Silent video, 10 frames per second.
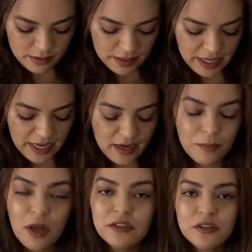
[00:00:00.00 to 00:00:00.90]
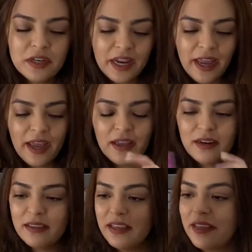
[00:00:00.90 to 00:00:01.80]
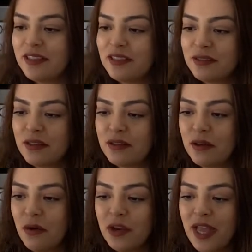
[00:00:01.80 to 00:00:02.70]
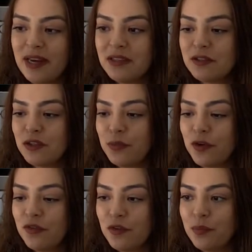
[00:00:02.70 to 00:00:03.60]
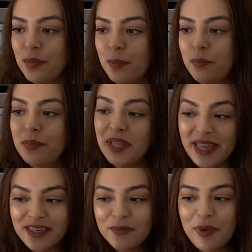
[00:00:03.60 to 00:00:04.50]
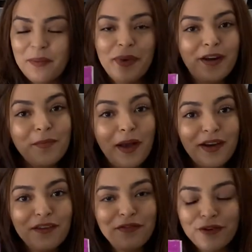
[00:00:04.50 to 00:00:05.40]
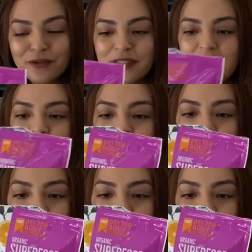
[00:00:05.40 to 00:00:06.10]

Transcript: And I'm also gonna add this organic superfood blend by Better Body Foods.